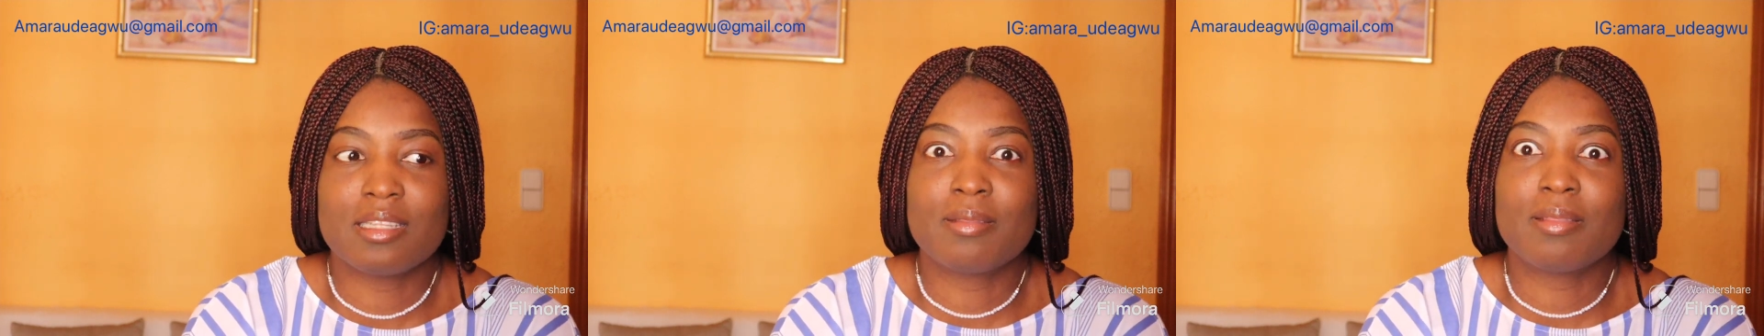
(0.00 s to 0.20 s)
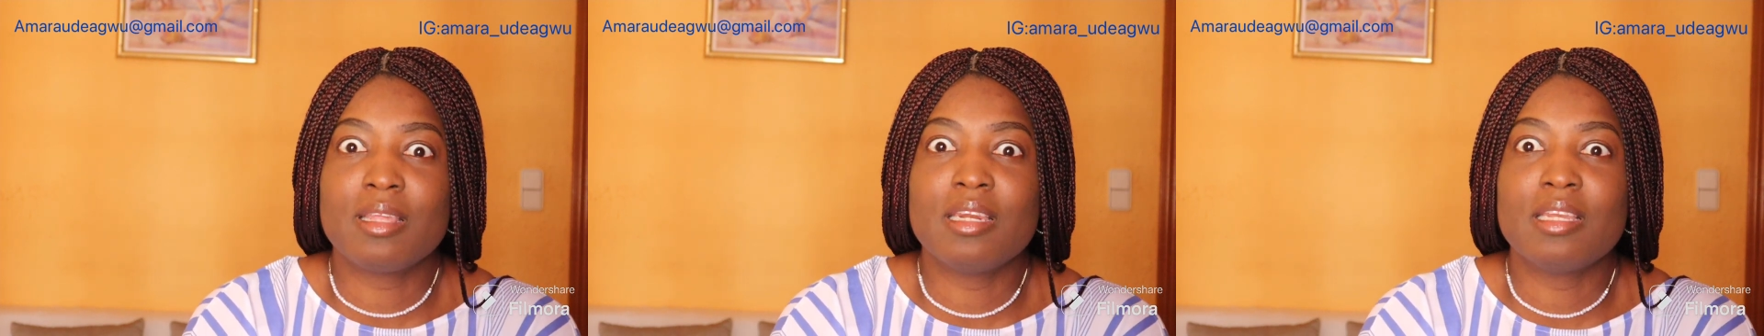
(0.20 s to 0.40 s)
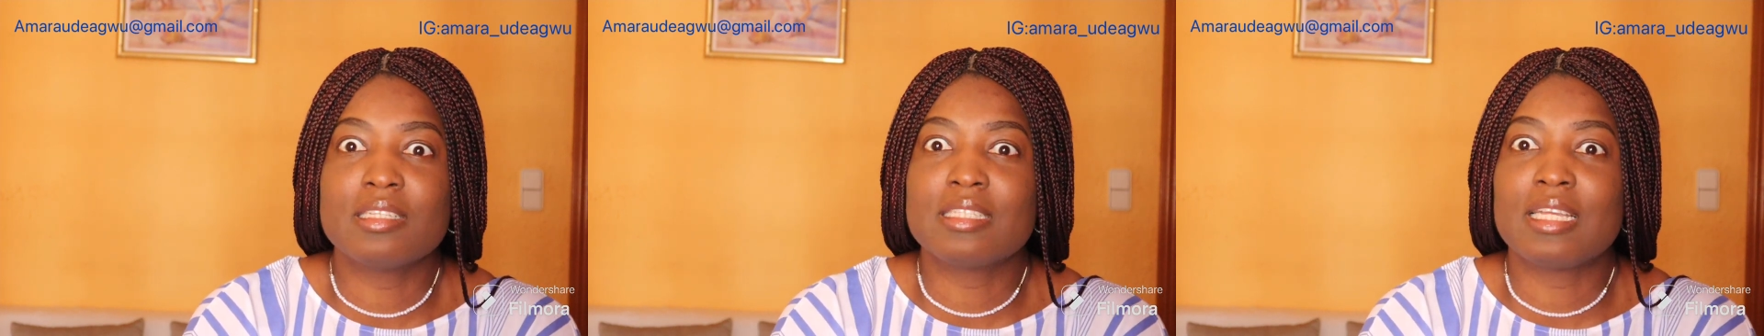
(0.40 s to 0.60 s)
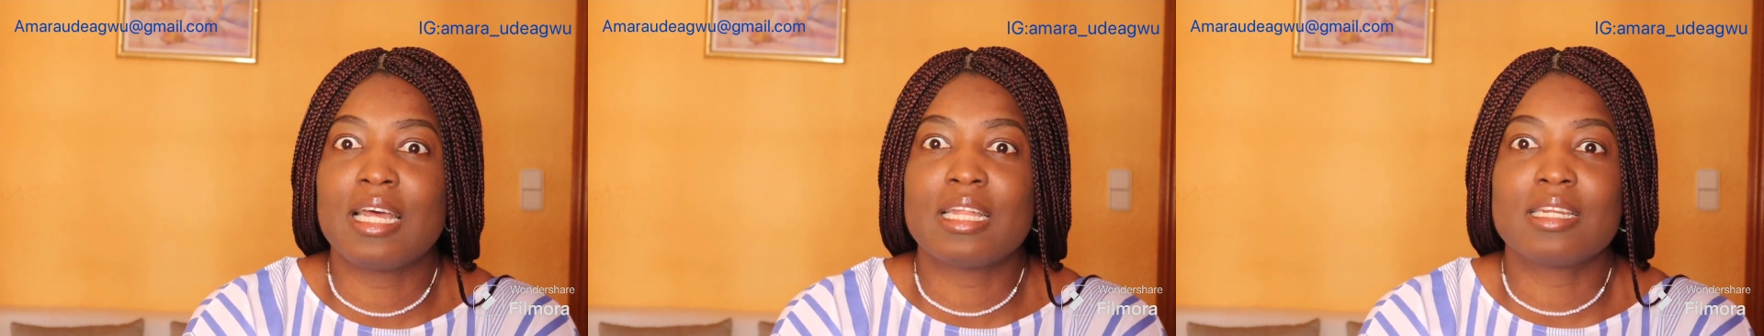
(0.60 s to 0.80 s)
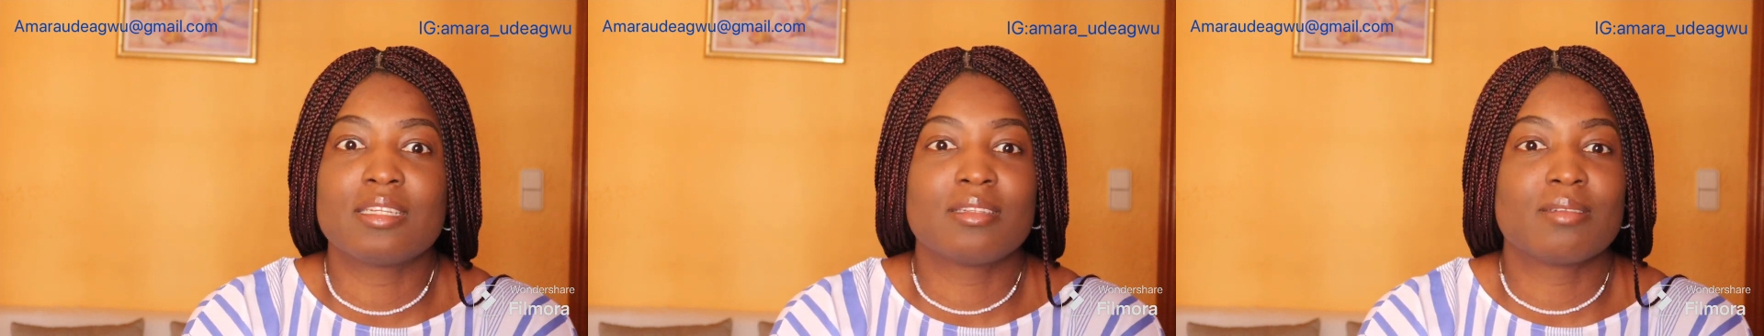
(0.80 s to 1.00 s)
The thing is
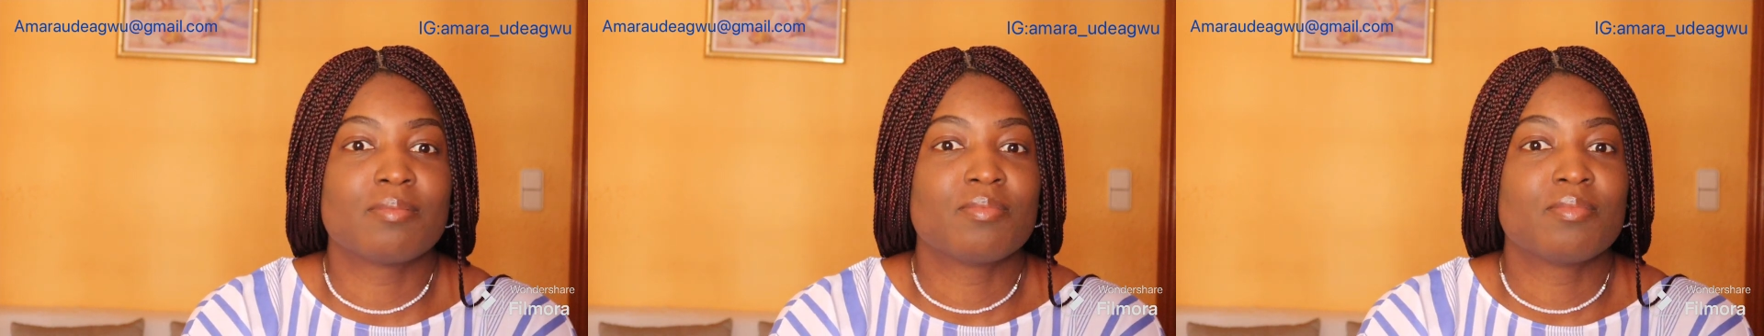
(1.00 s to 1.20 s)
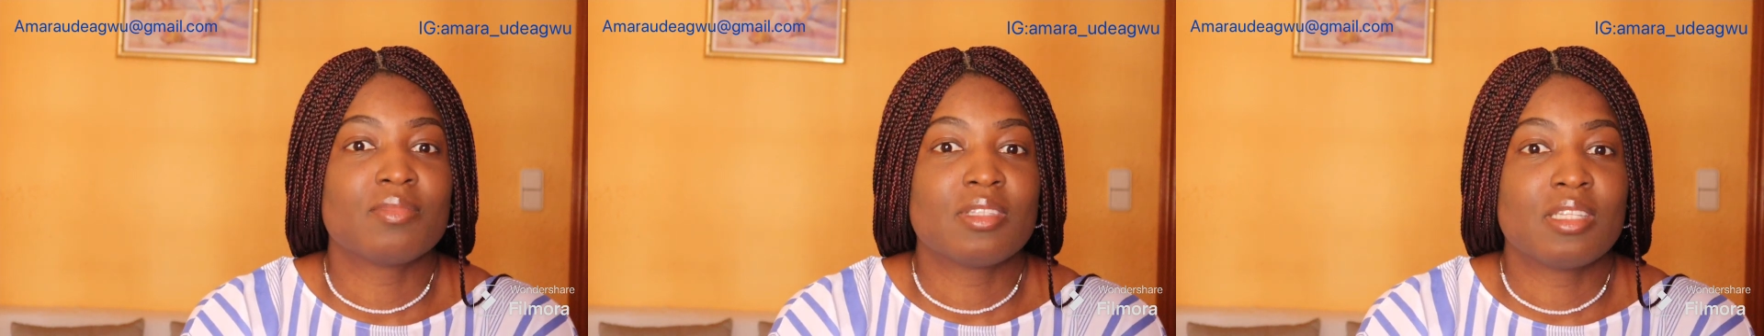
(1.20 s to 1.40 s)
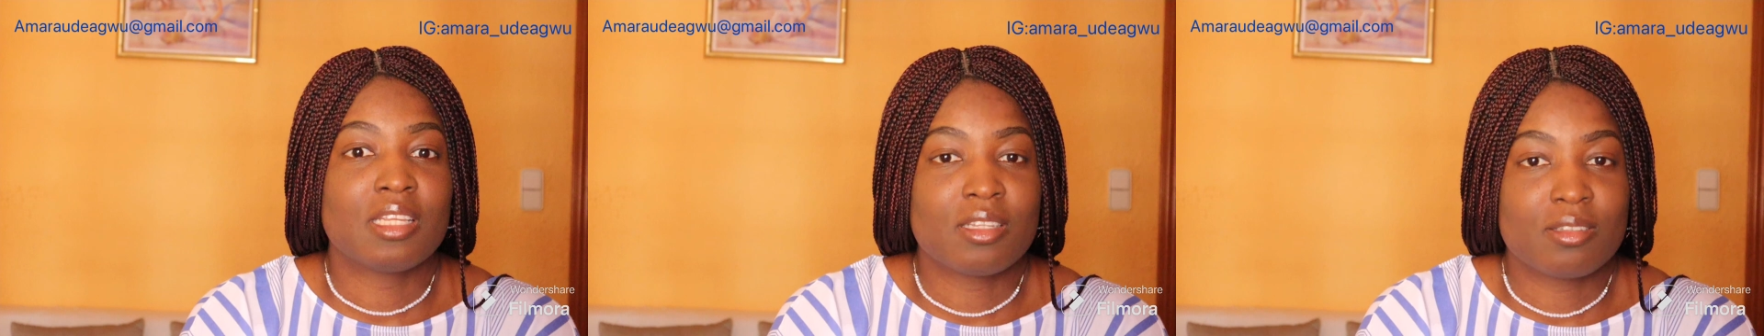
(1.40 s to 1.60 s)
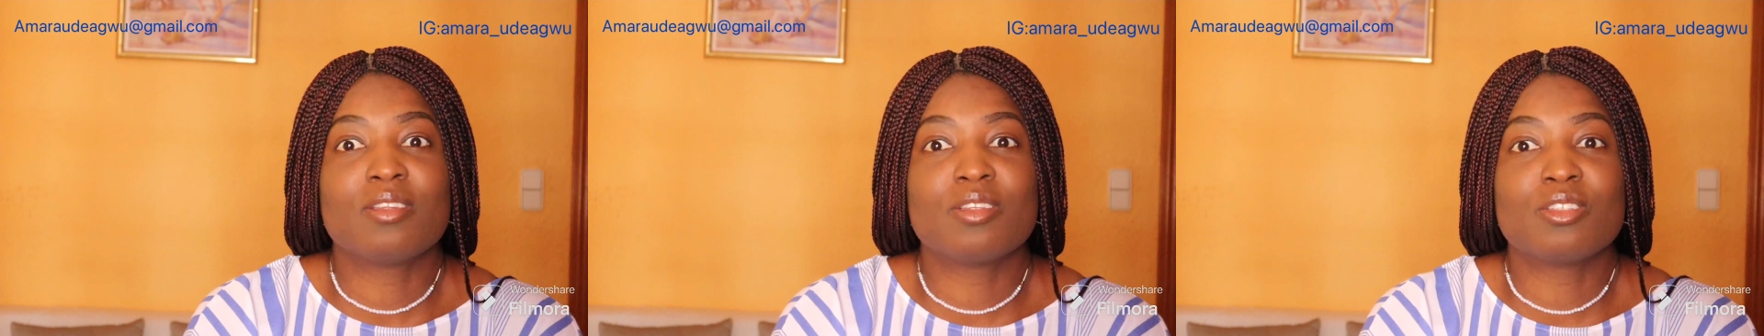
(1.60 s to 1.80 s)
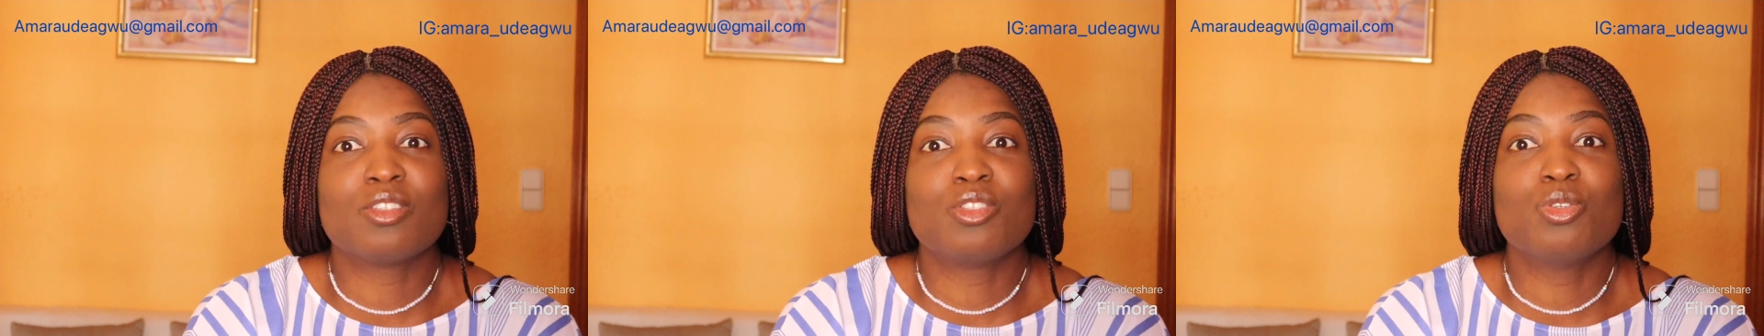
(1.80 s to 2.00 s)
that
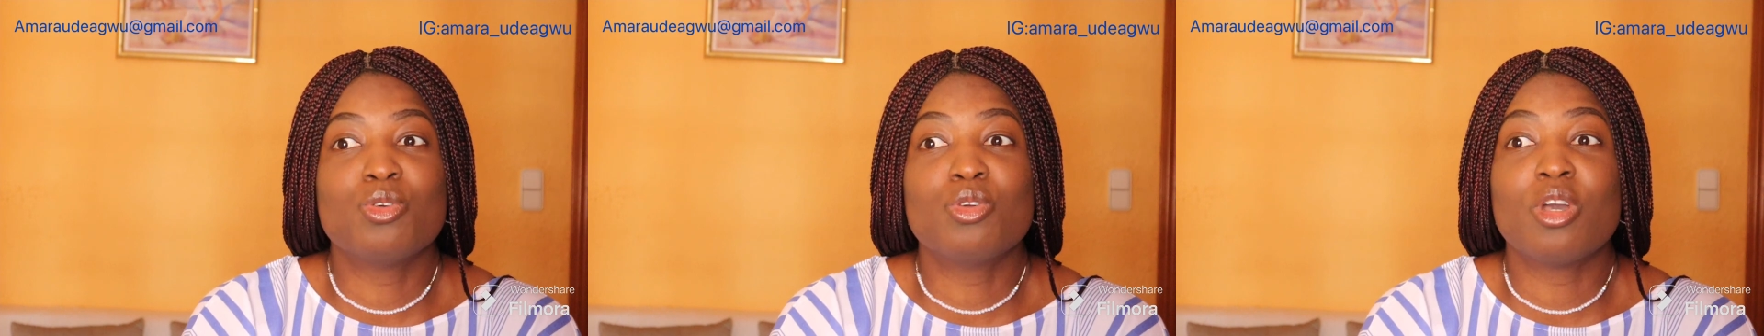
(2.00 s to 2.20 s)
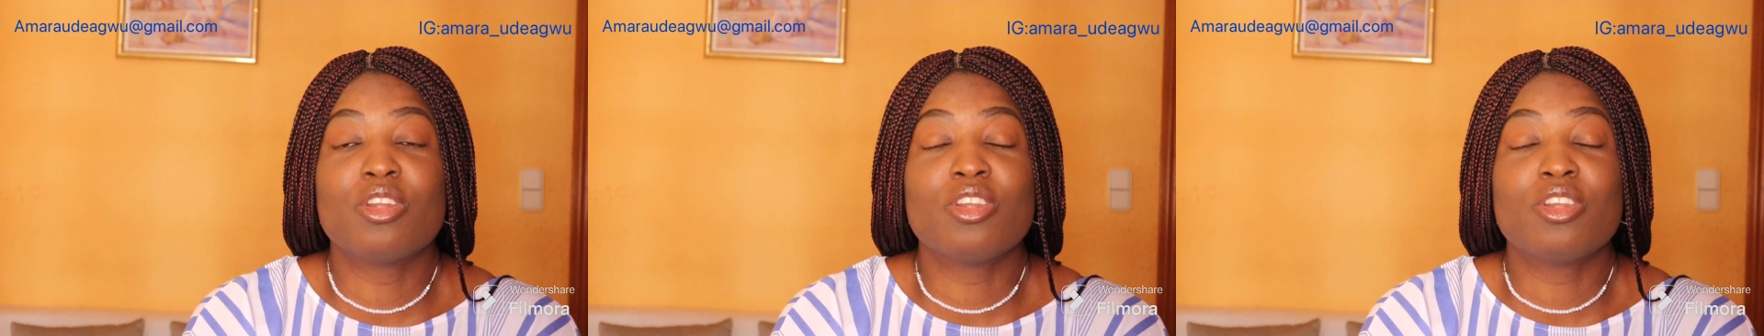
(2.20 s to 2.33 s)
you